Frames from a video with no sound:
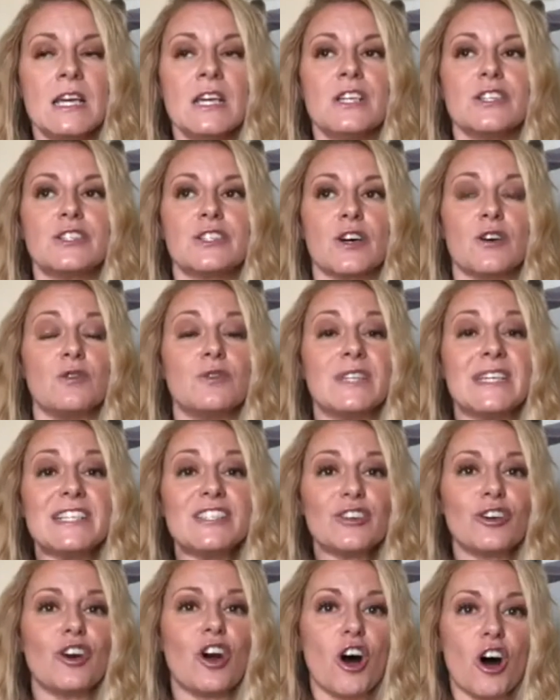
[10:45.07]
So these
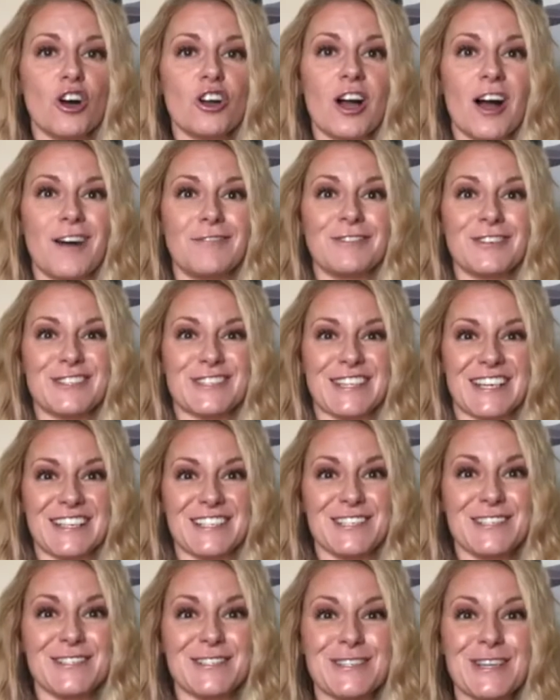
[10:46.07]
are all
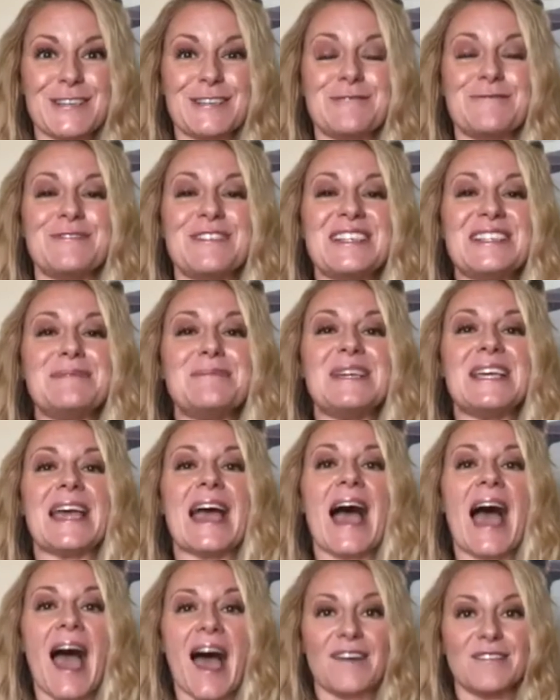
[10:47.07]
conversations that you need to be
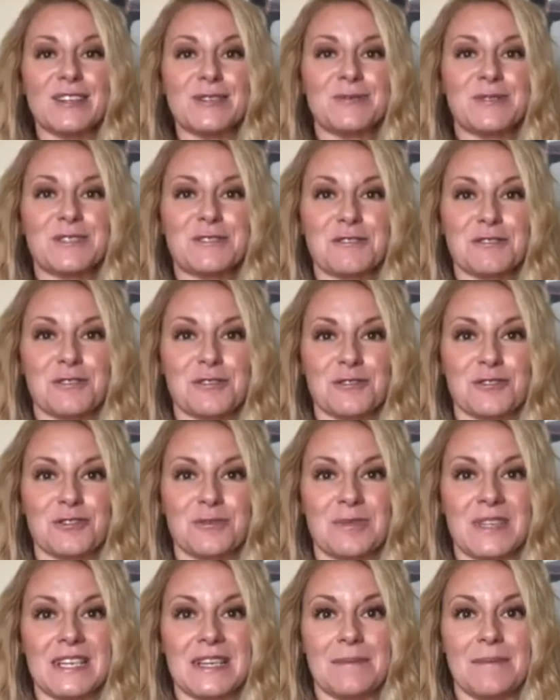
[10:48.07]
having with your social
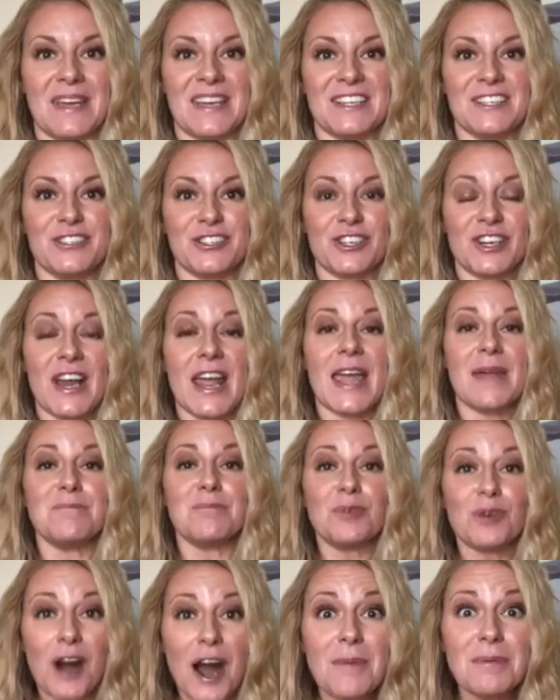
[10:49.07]
media manager, and
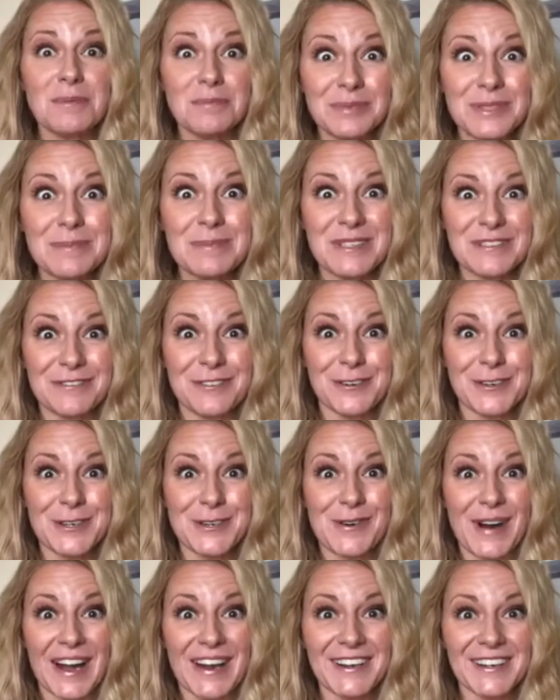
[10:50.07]
probably before you
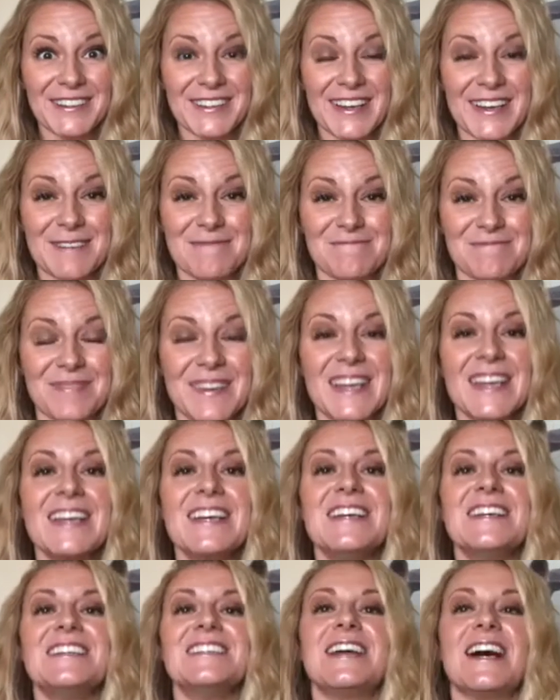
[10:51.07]
hire them,
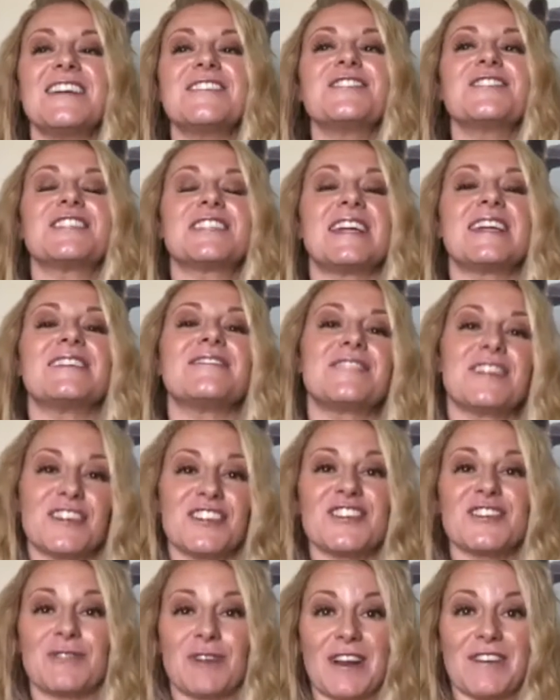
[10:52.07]
to understand if they're
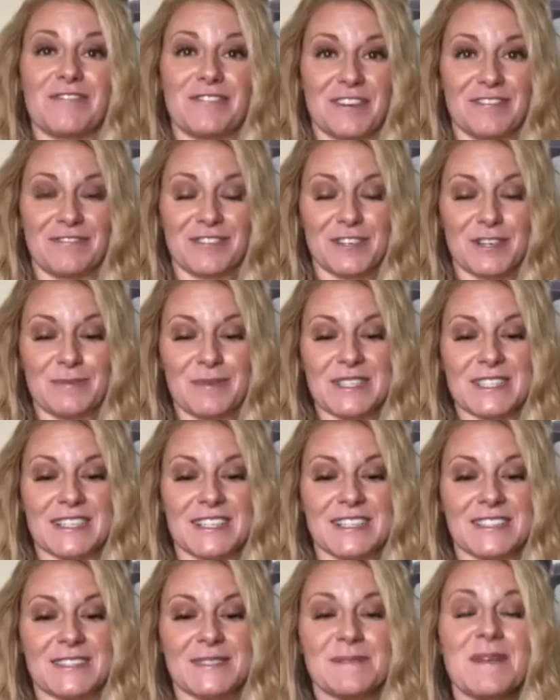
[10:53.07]
the right fit for your
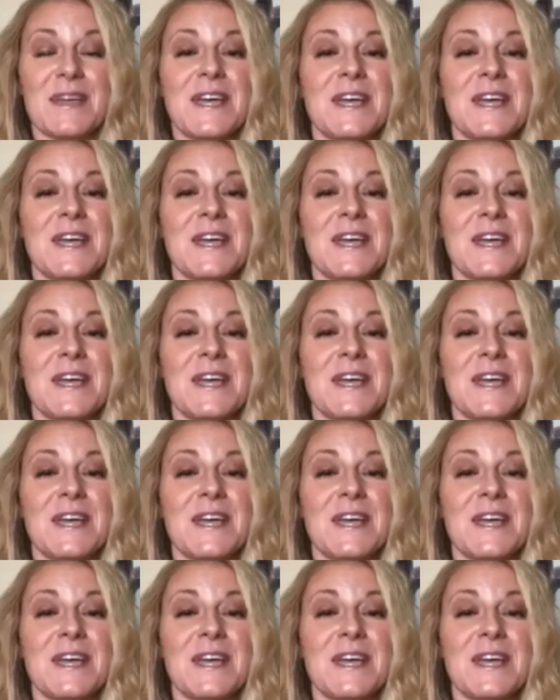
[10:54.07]
business.